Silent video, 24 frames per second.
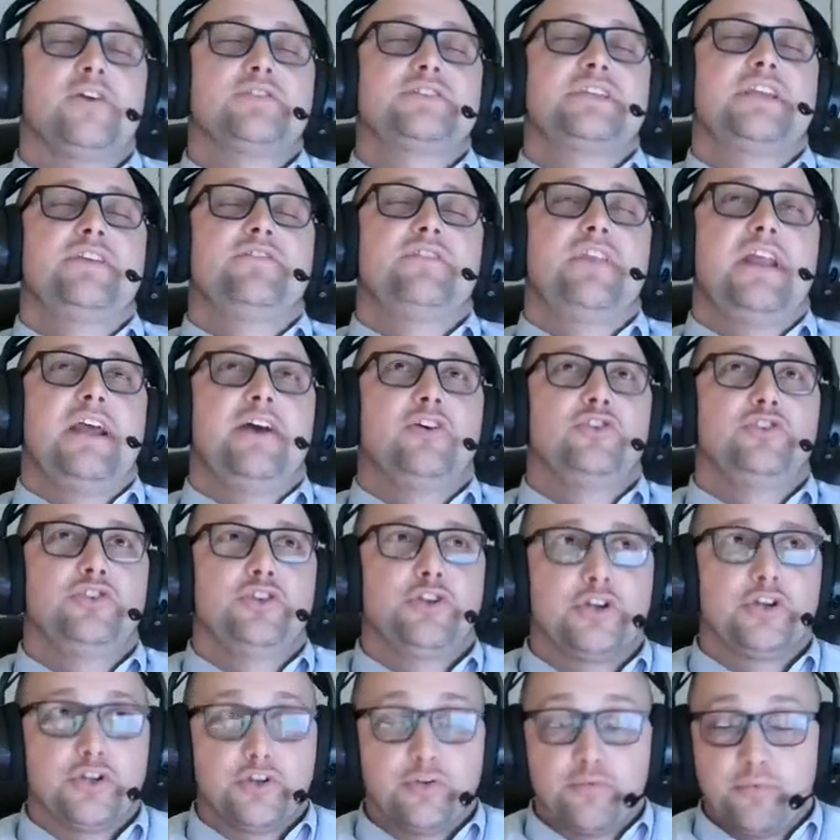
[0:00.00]
given
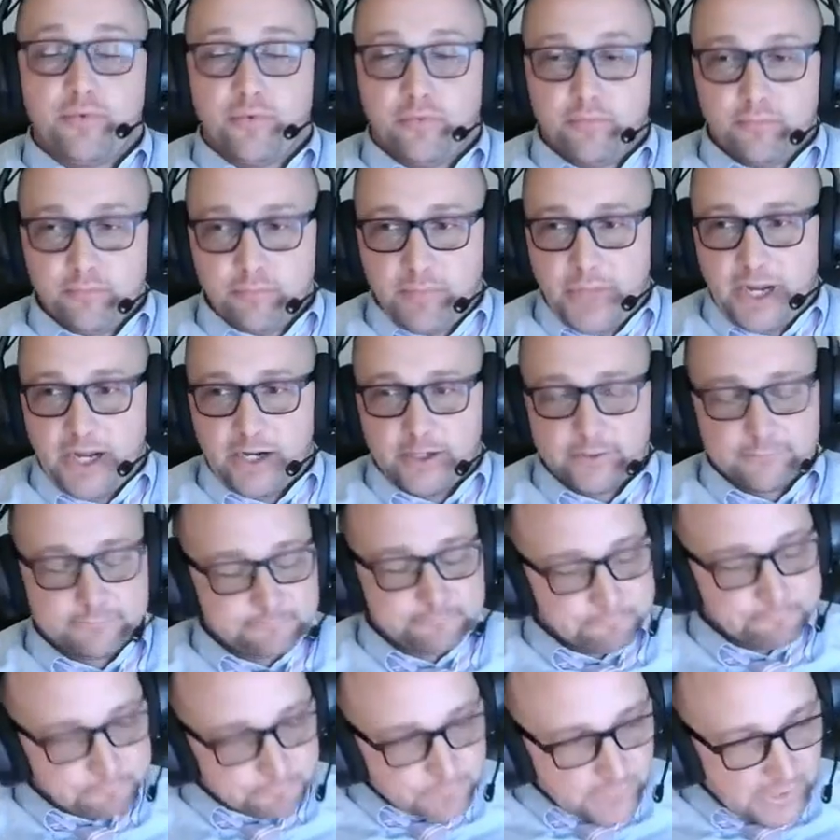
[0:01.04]
Elder Bear.
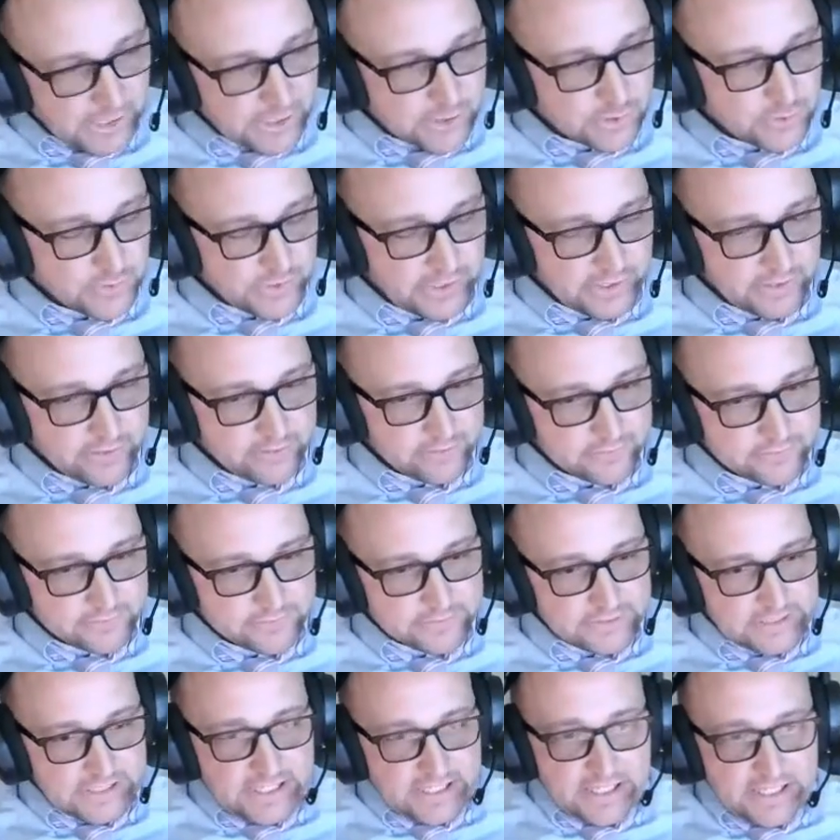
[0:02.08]
That's right.
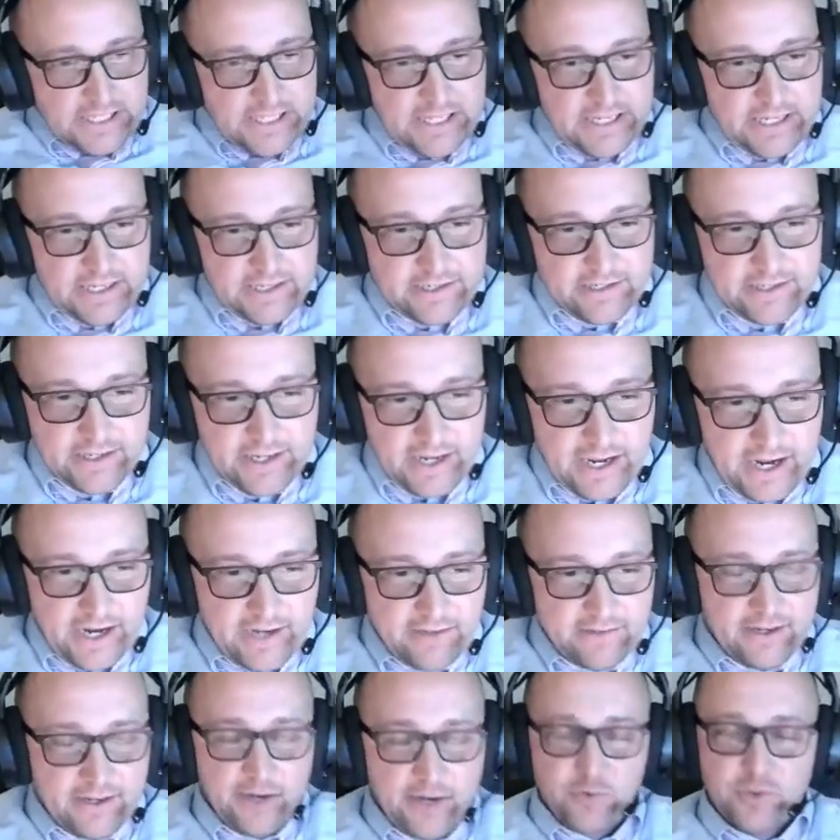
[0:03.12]
And
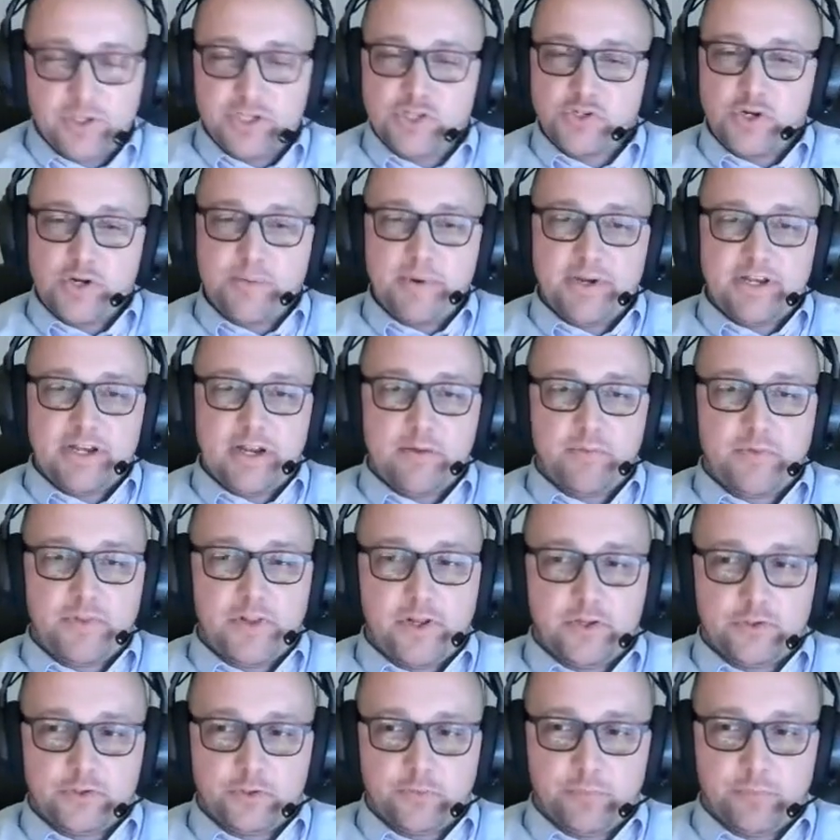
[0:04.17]
I really enjoyed my time with Elder